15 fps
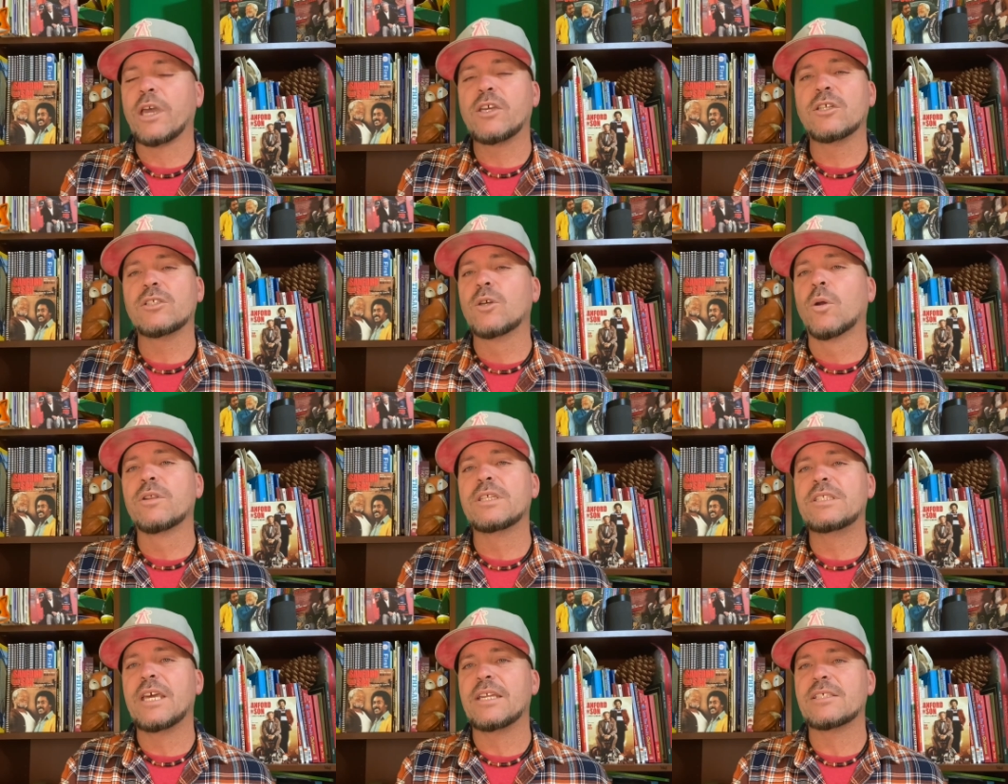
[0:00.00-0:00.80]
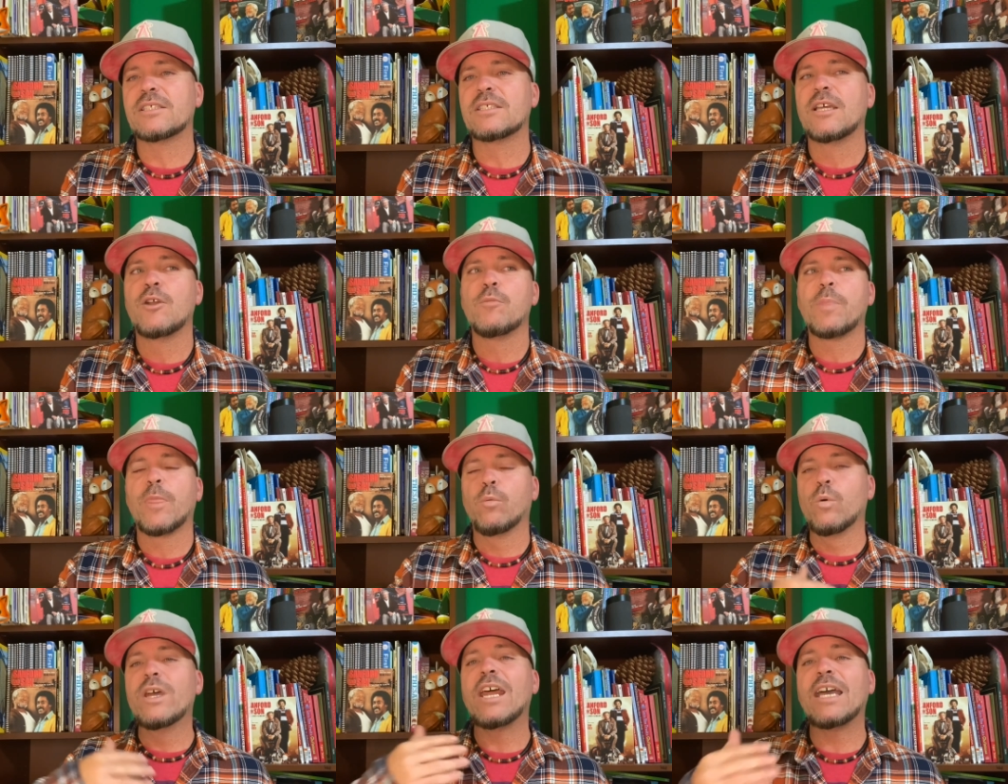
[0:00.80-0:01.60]
couldn't go to the dentist.
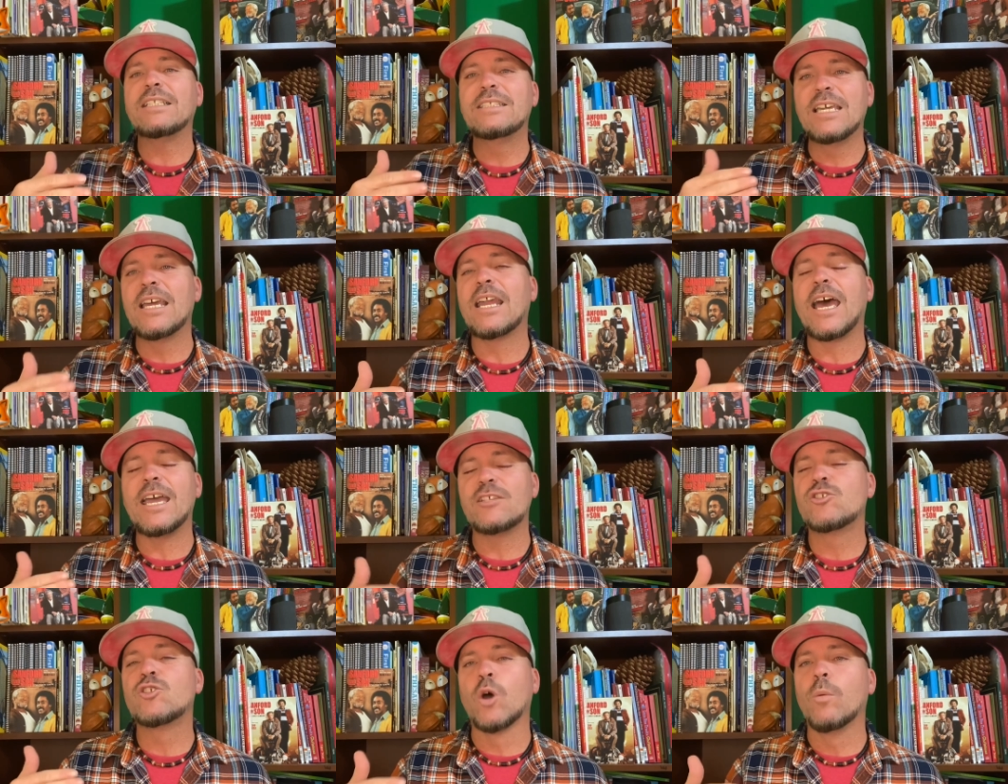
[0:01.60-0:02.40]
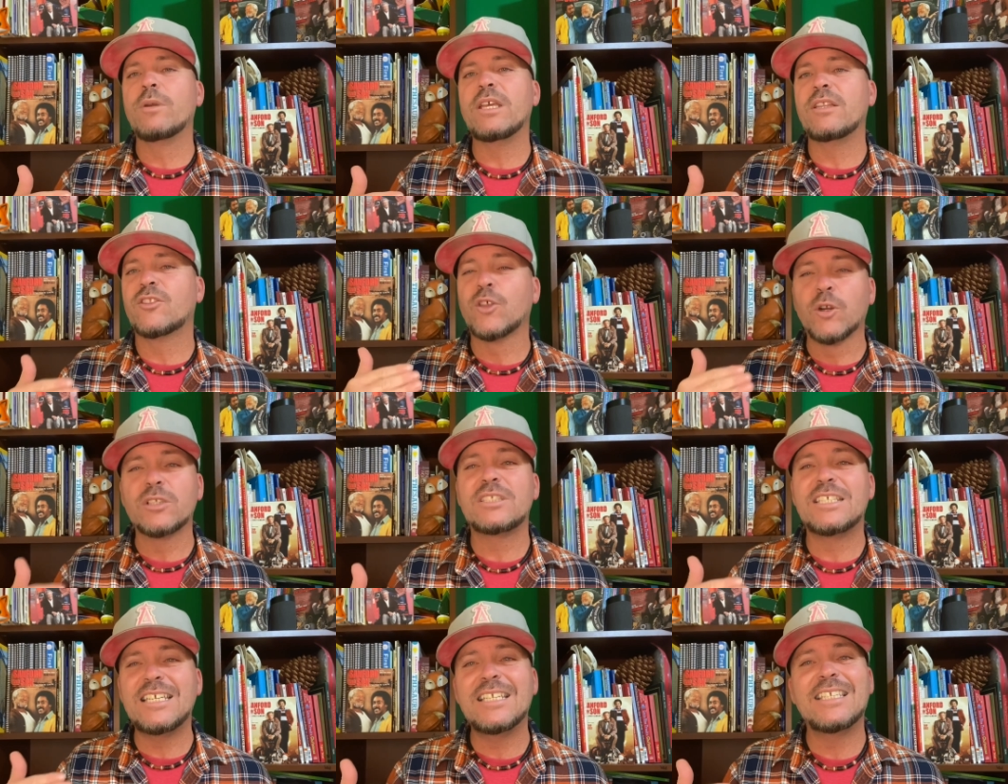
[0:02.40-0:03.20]
When I did, I had so many,
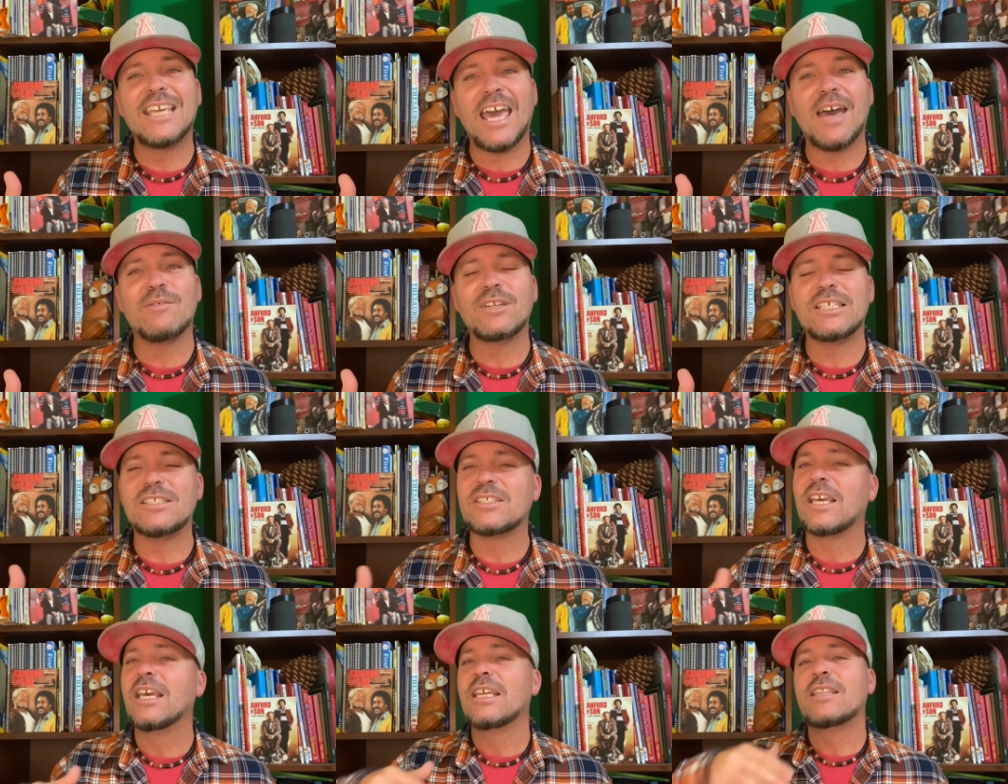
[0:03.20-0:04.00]
thirteen cavities.